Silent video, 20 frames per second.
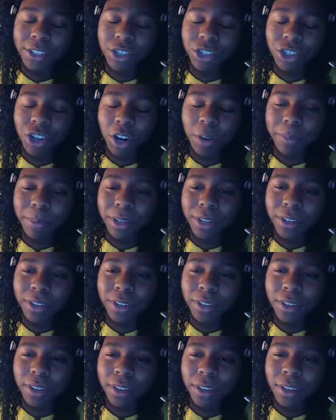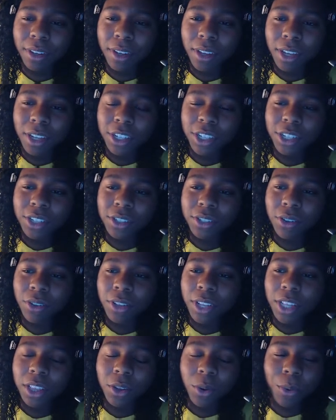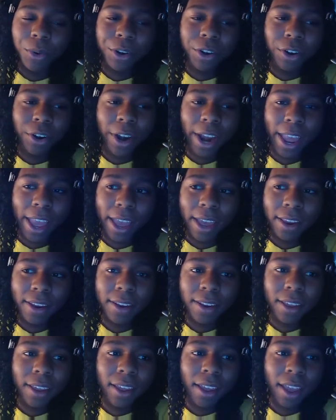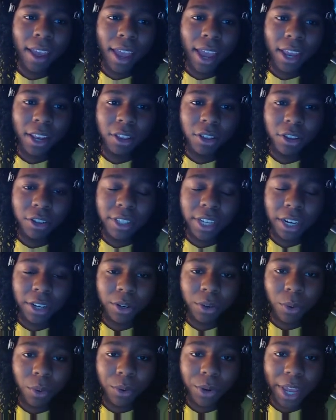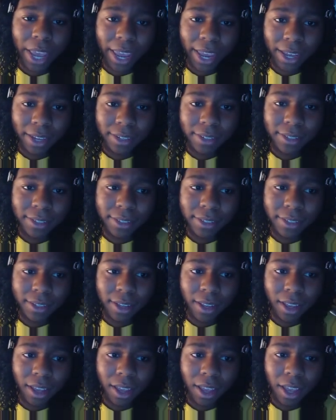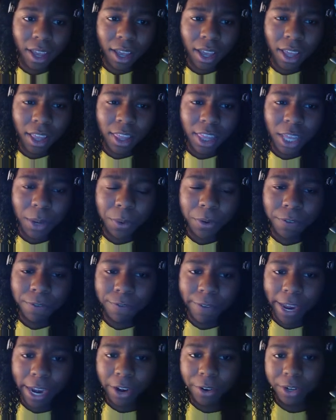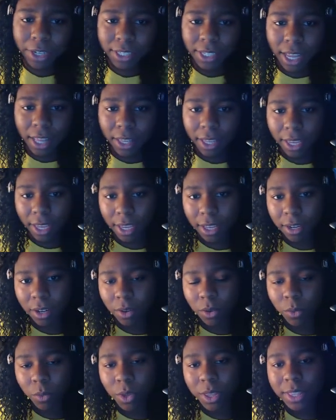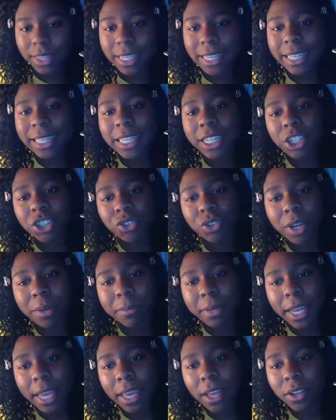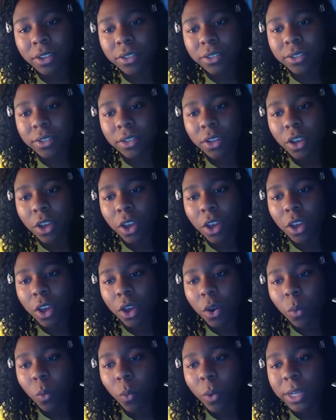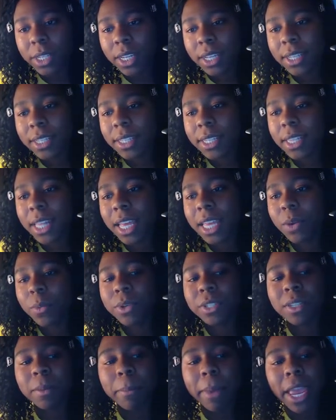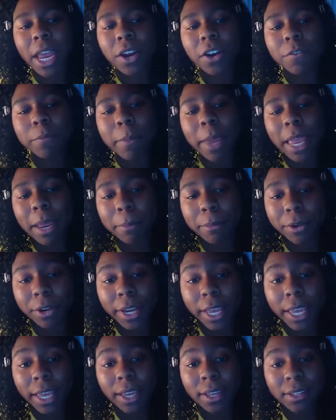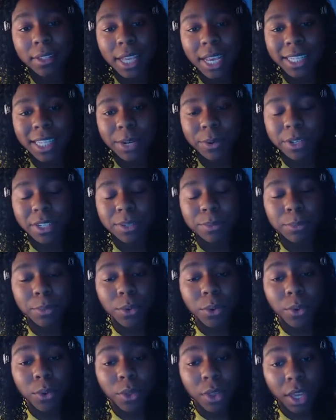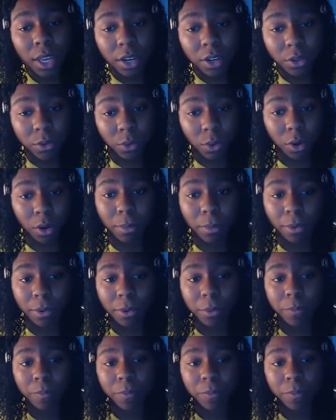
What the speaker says: sharpened. She slowly lowered her head and looked at her own hands. They were fair and delicate, with neatly trimmed nails. One could see that it was a pair of pampered hands, as they were smooth and adorable.